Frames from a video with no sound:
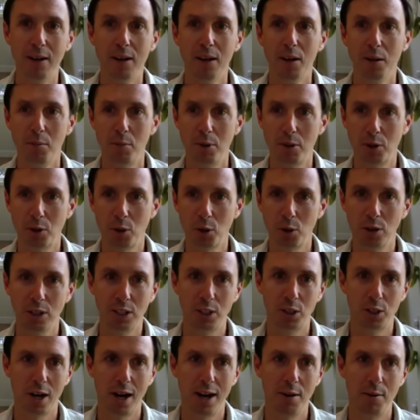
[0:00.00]
but certainly
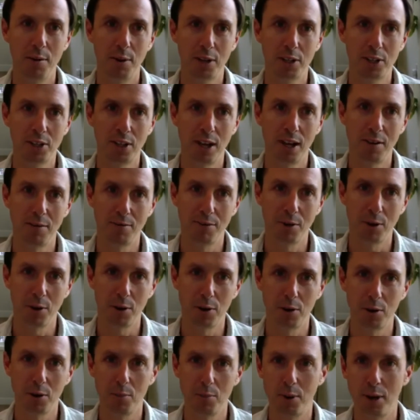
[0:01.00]
trying to extend
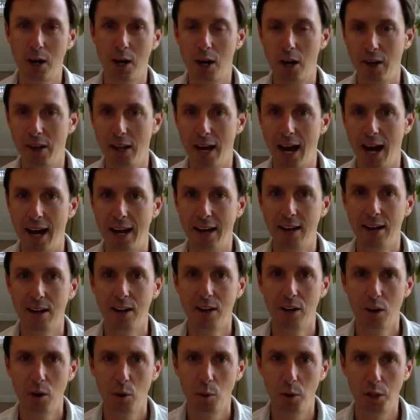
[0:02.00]
further beyond that,
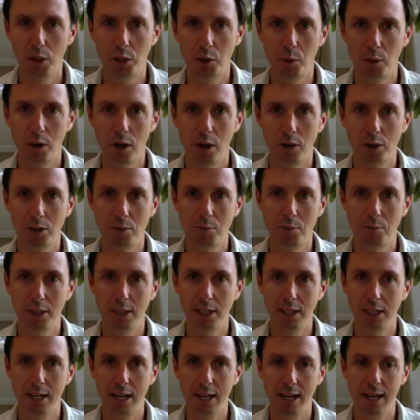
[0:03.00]
which we
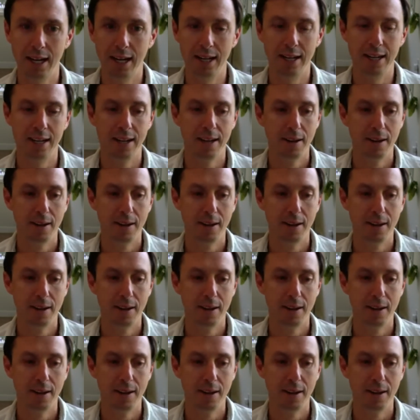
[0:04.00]
ultimately did.